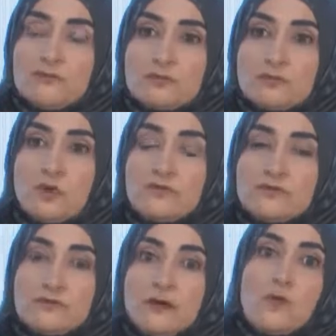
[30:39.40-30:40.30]
what we
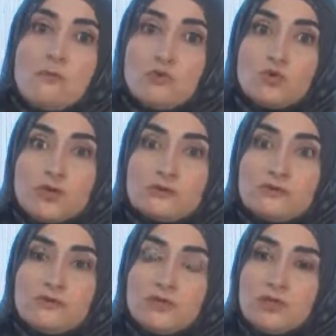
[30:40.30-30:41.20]
call
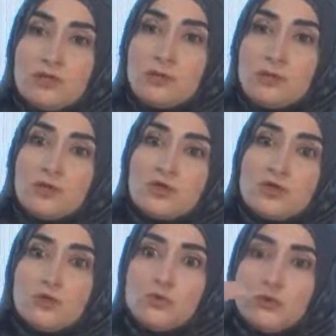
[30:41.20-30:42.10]
waves.
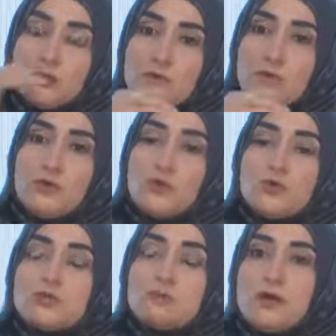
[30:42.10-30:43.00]
So they have like
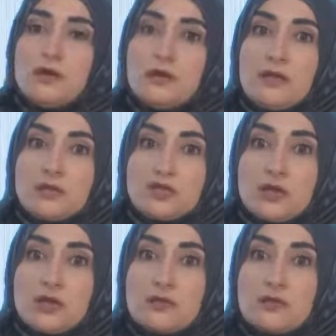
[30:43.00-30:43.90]
first wave
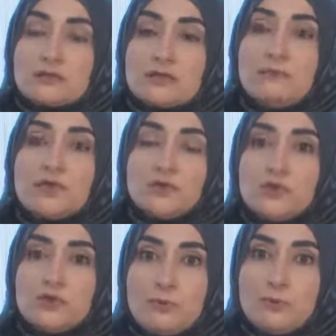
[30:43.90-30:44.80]

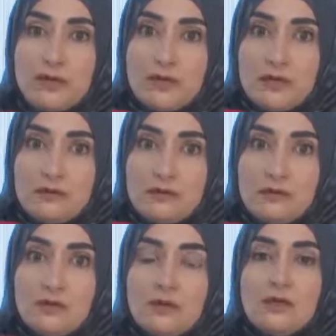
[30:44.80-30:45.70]
that
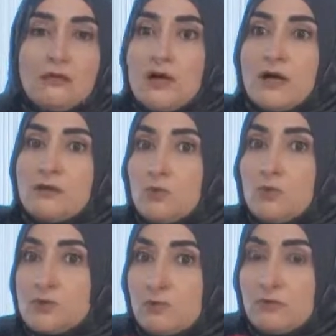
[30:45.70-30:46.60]
attacks
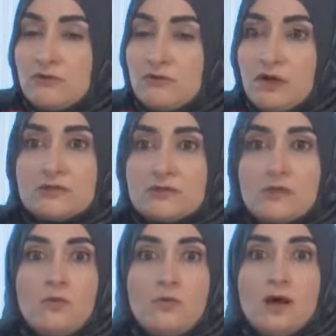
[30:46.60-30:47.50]
those who
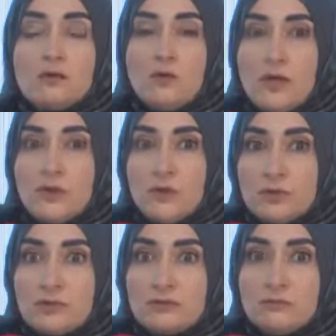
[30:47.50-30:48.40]

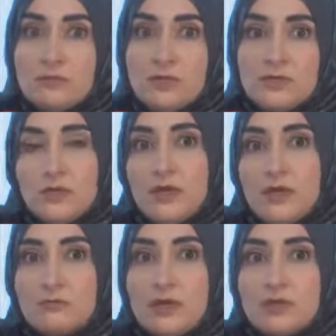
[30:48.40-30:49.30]
have weak
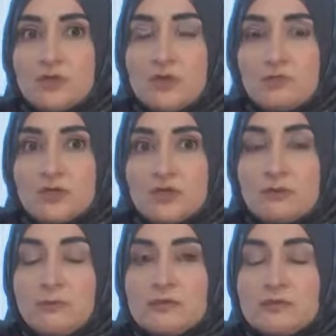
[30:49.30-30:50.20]
immunity or did
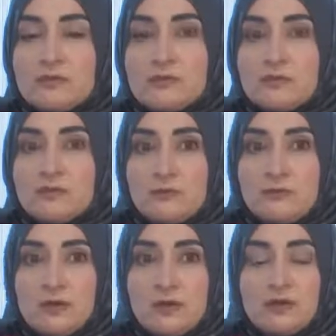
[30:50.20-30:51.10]
not take the
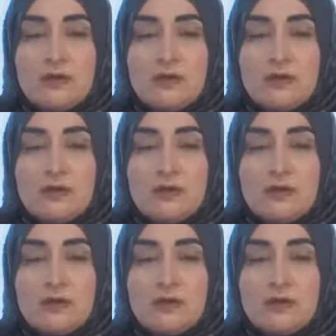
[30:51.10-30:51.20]
vaccine.